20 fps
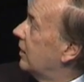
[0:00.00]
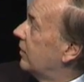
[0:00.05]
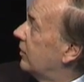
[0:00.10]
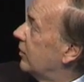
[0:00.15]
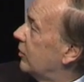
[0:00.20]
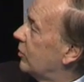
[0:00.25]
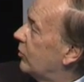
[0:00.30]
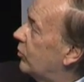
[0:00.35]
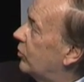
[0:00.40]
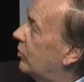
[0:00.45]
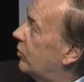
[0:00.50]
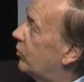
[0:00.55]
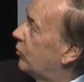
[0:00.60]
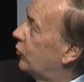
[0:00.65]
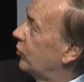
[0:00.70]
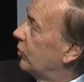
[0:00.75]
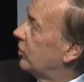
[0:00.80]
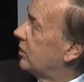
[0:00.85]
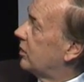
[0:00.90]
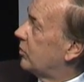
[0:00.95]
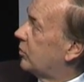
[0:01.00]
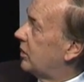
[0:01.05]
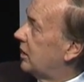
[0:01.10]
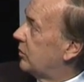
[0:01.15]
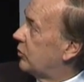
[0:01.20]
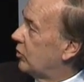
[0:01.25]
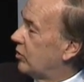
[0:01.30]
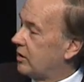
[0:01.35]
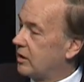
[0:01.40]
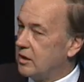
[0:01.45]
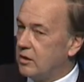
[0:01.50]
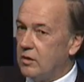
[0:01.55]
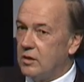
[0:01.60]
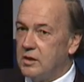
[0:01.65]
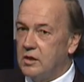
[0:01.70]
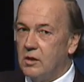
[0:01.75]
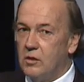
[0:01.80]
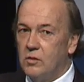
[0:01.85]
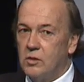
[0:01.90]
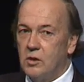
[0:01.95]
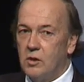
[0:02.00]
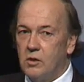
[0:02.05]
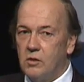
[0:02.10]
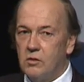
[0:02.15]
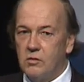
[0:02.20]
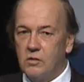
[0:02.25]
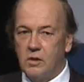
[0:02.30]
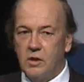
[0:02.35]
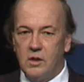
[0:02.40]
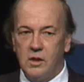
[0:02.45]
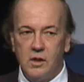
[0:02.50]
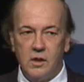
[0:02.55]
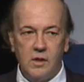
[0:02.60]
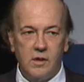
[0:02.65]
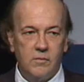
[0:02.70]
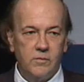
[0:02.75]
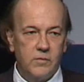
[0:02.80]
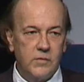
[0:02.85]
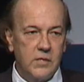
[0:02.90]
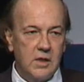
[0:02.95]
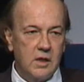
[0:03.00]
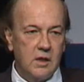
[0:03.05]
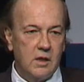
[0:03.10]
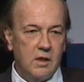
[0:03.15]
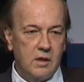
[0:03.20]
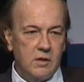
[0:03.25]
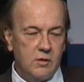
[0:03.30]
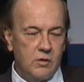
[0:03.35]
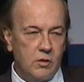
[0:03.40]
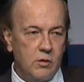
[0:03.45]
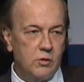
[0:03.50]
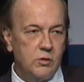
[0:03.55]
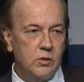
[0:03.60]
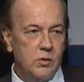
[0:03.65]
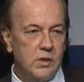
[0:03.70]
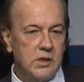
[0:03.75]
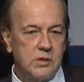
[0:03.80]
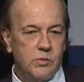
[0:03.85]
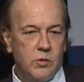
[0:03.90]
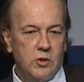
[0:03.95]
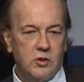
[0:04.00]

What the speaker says: There are brilliant people here, I know, in our own U.S.